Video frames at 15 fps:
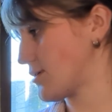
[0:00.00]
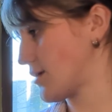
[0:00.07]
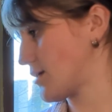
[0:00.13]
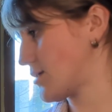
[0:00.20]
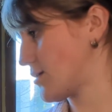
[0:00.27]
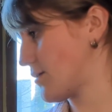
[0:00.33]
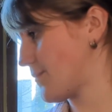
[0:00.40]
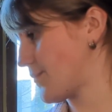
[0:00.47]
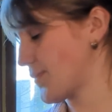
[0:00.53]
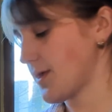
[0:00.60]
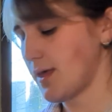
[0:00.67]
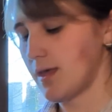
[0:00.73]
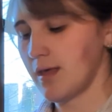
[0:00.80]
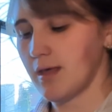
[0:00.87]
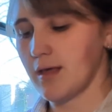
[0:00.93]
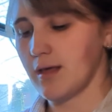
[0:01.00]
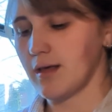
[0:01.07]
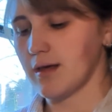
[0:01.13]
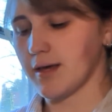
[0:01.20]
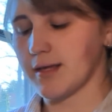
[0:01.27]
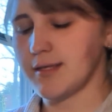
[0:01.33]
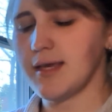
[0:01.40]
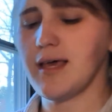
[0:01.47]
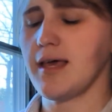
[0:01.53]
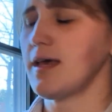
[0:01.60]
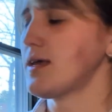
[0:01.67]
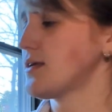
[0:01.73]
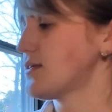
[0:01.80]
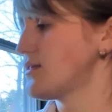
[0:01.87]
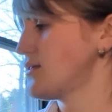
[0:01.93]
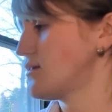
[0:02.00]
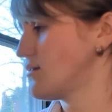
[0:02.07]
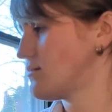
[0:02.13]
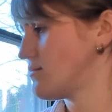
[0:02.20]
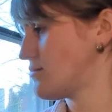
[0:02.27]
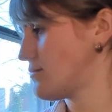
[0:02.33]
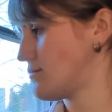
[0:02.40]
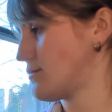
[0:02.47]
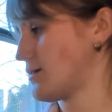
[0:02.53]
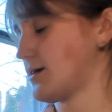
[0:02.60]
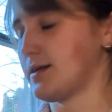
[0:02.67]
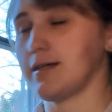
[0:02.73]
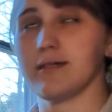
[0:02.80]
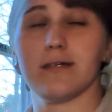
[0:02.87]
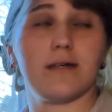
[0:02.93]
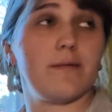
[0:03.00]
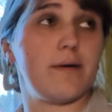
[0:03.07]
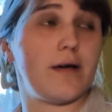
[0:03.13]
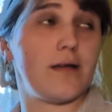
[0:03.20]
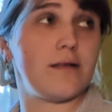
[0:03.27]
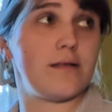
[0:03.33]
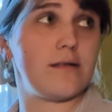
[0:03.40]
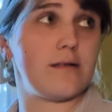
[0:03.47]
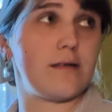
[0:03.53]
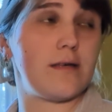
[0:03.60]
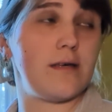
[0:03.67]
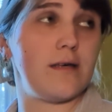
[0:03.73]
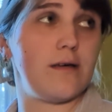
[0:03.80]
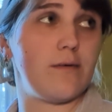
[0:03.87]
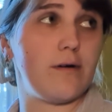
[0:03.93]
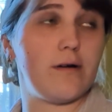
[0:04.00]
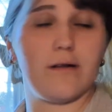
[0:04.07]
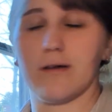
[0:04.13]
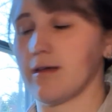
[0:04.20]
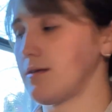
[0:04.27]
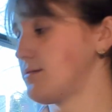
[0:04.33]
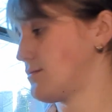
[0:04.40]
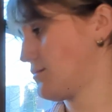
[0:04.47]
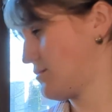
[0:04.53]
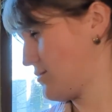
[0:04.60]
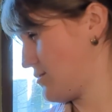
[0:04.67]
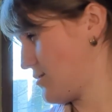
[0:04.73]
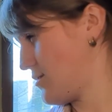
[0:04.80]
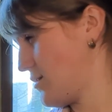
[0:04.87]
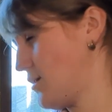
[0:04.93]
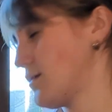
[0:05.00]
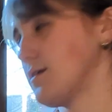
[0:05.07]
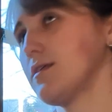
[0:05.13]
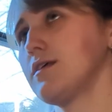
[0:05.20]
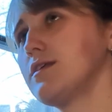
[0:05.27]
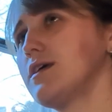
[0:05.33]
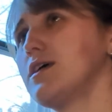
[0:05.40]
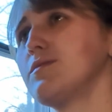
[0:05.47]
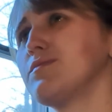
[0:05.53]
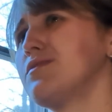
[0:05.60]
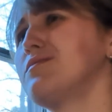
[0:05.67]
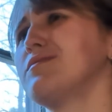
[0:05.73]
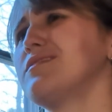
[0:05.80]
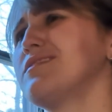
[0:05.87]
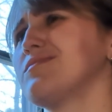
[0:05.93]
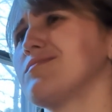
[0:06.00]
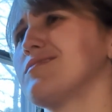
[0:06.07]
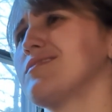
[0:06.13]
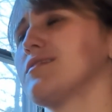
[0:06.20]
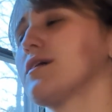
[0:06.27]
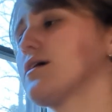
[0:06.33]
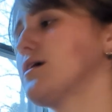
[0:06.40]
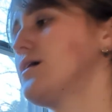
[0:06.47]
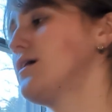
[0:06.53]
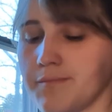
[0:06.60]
Okay, so take this. Oh, I need to get back into the key we're in. Okay. There's permanence, I think. Okay.